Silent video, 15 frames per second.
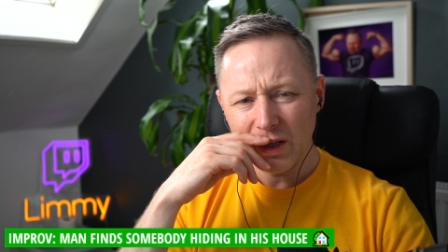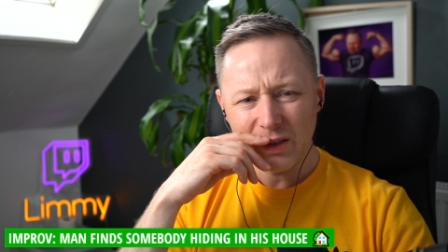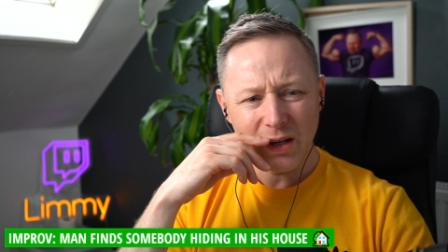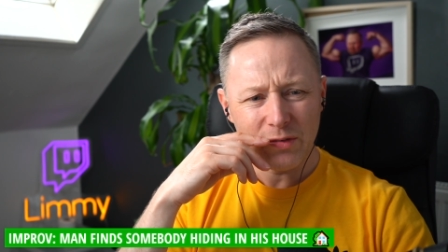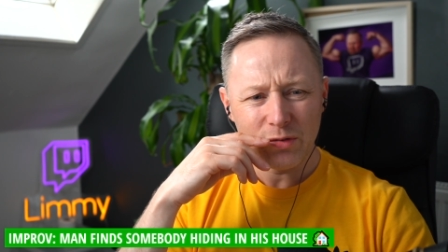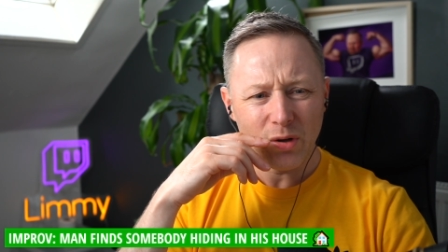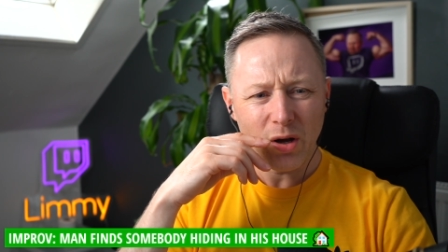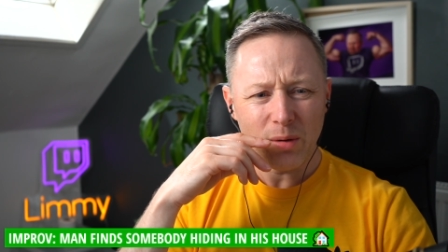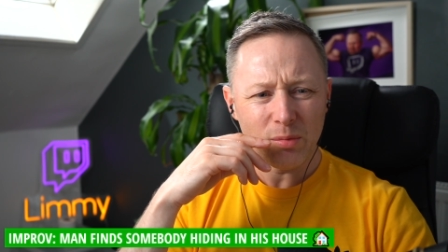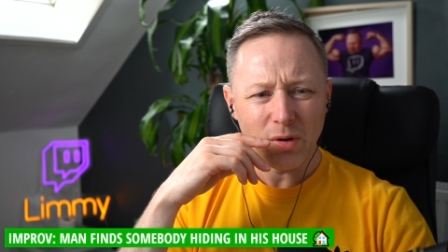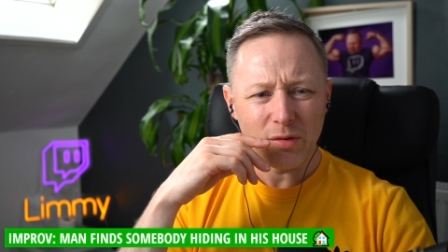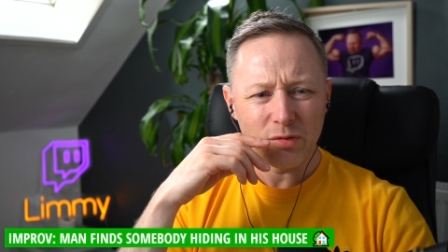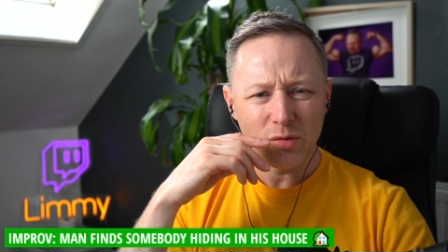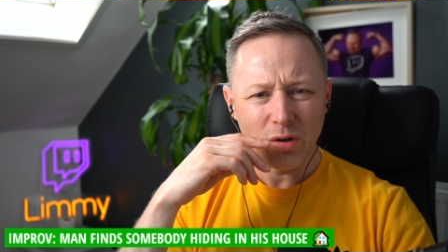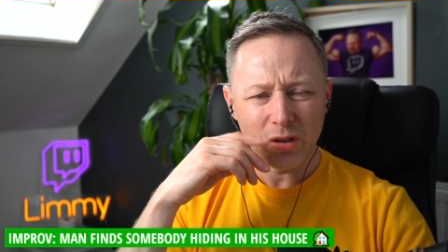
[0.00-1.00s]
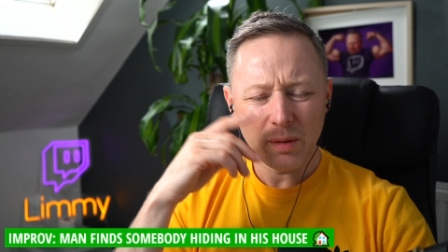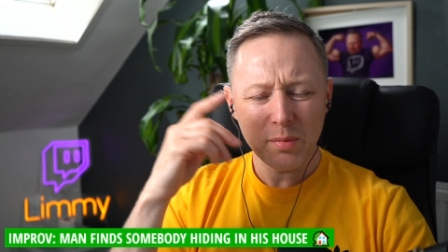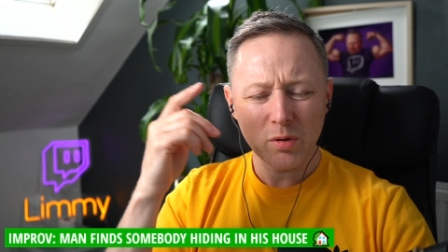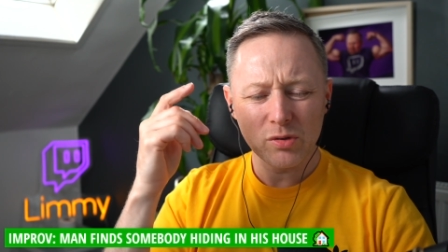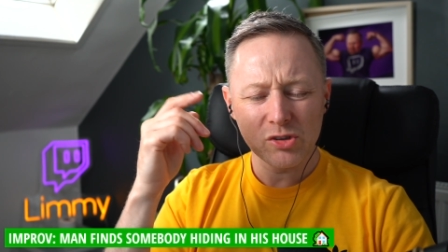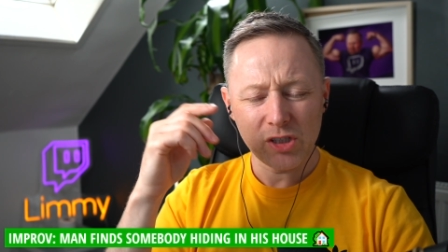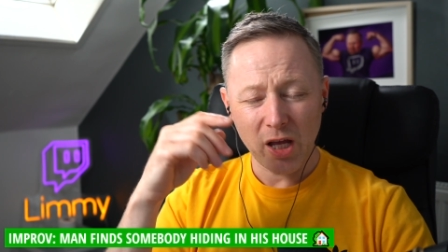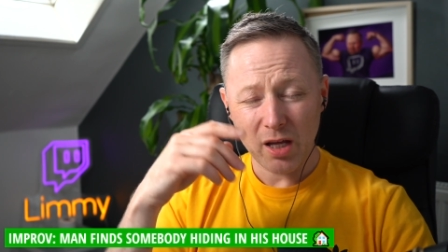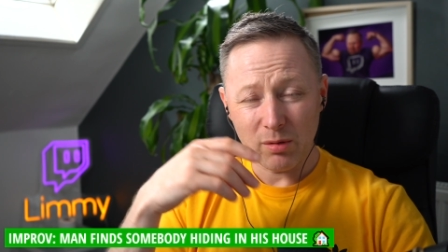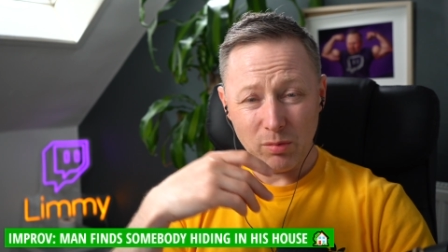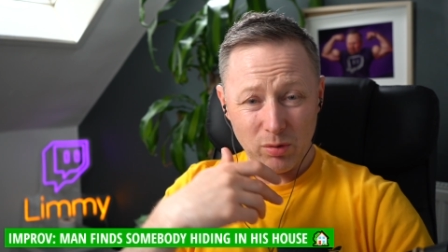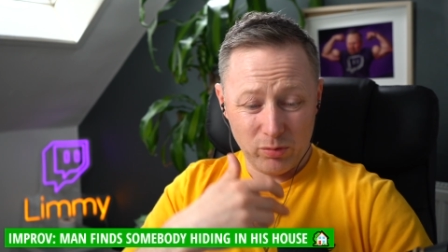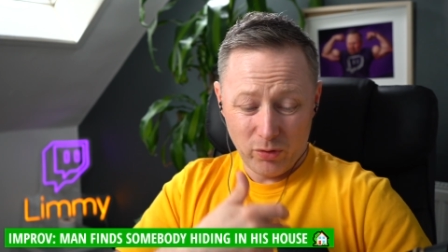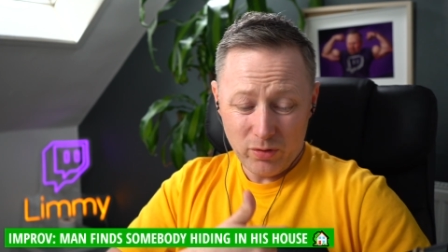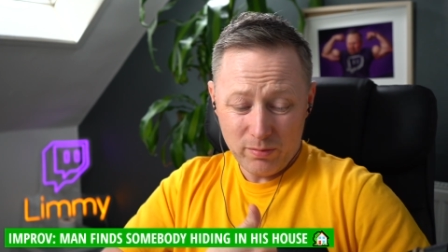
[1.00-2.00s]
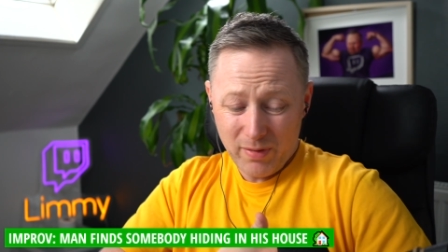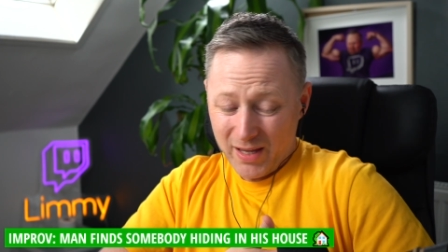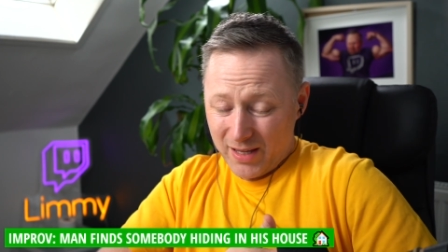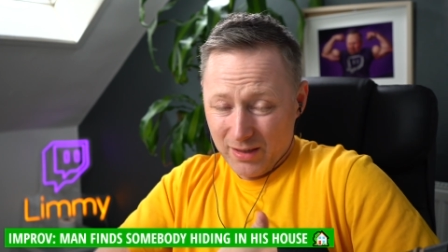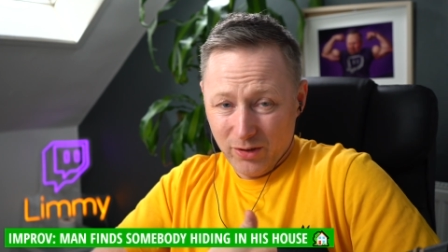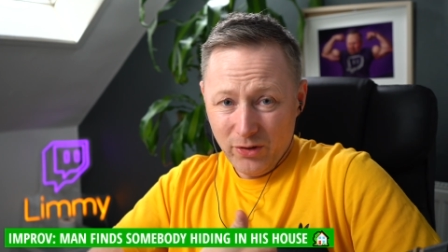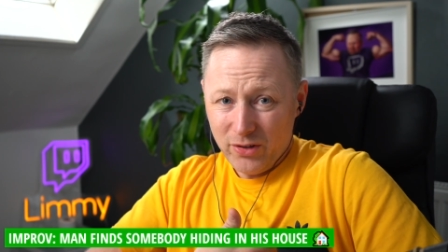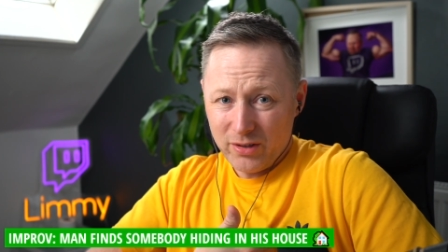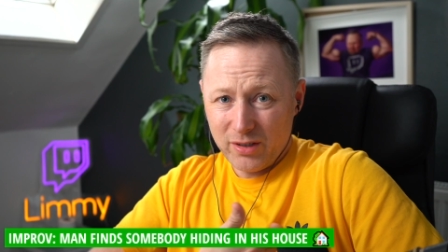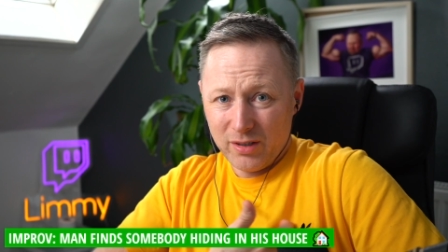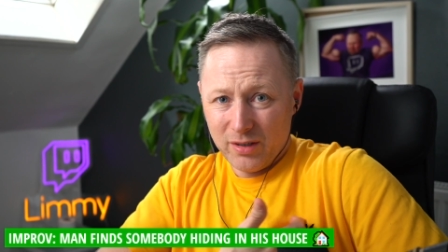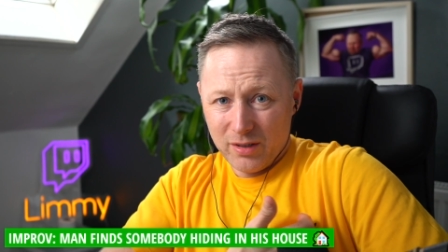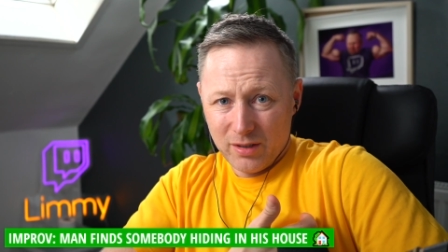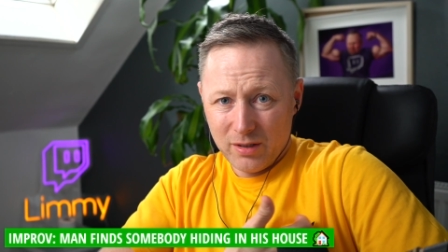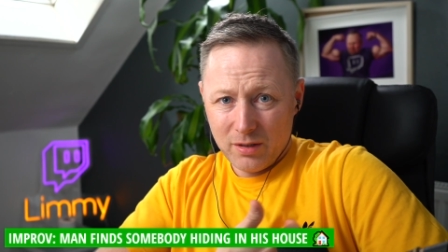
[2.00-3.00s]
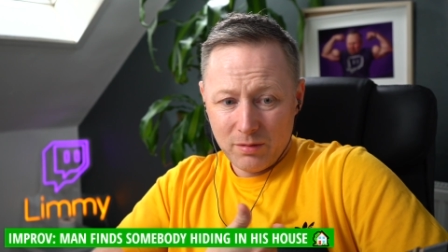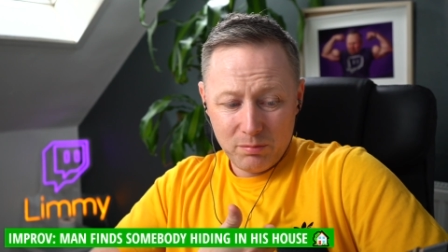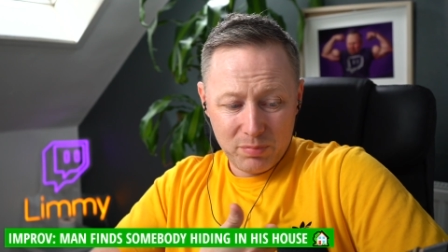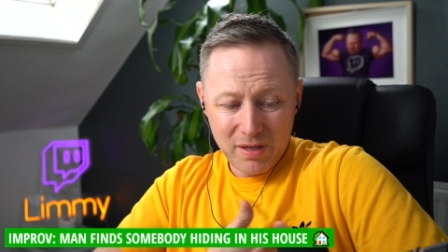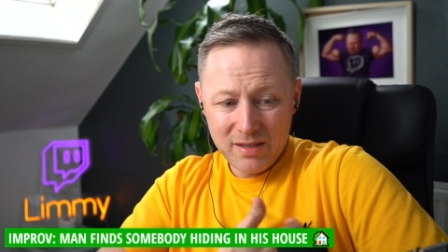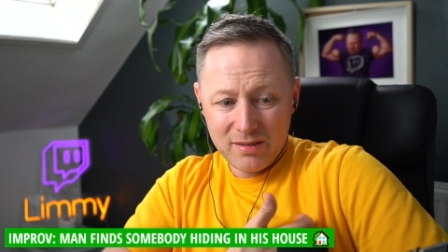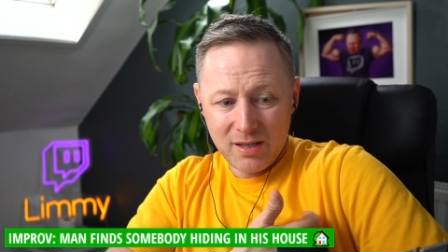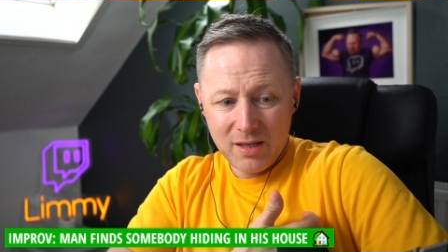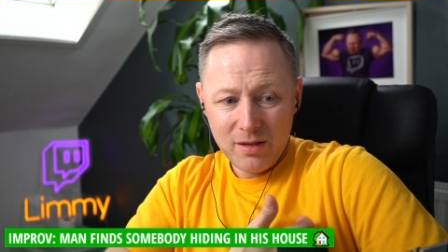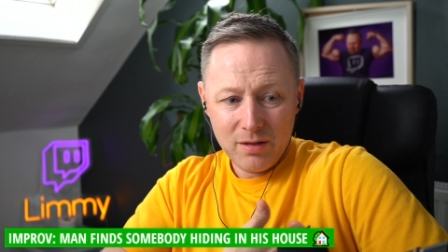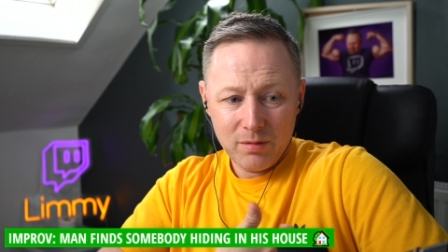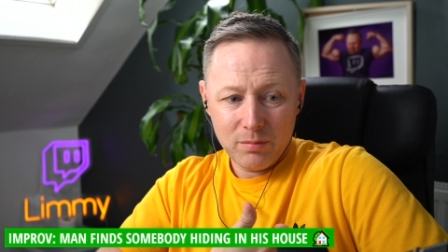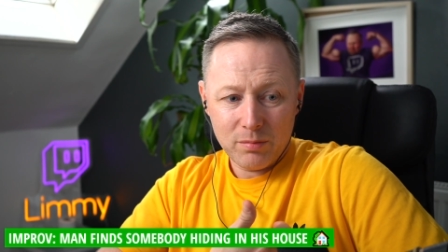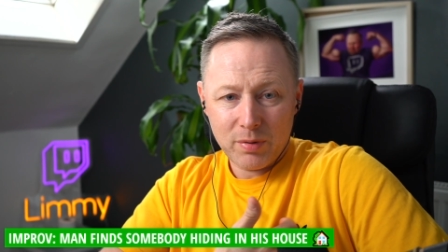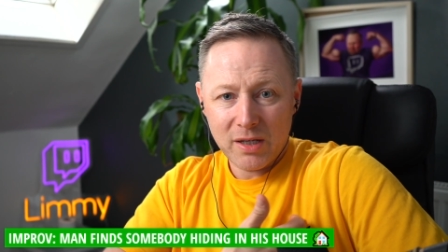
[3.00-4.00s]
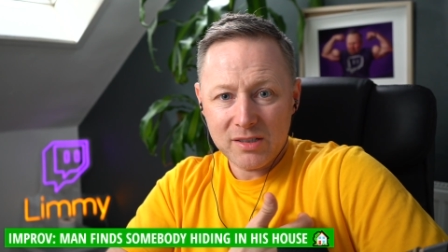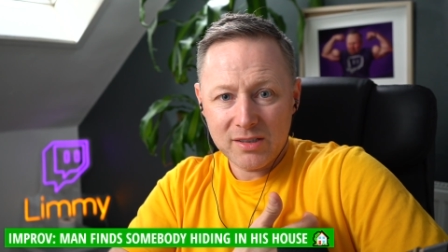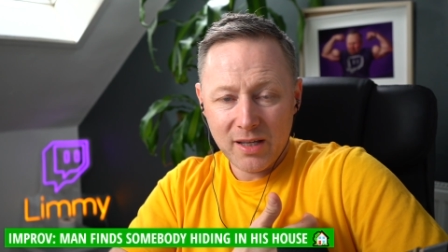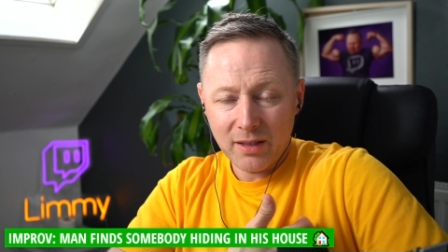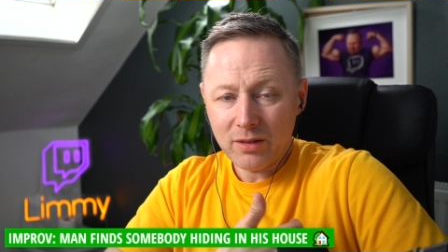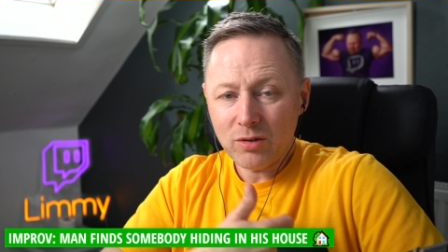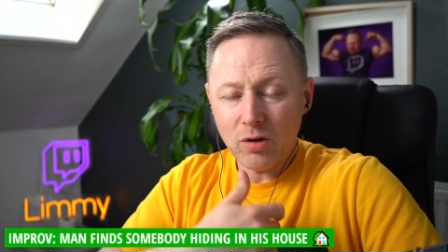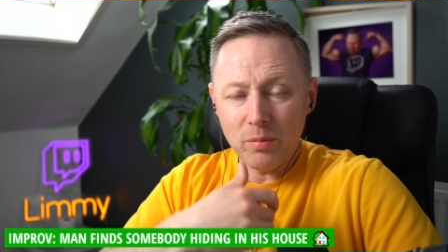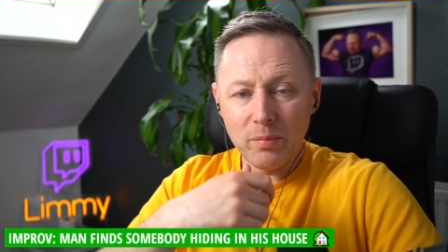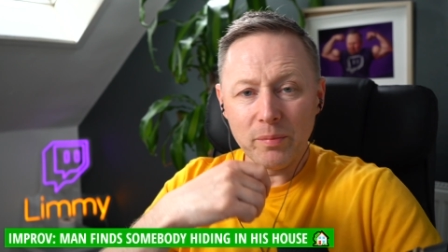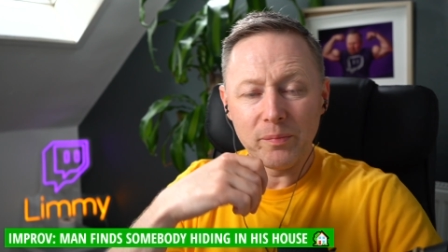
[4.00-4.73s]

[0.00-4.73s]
I've not, I've not. Let me go and check. Well, look, mate, look. B T, British Telecom.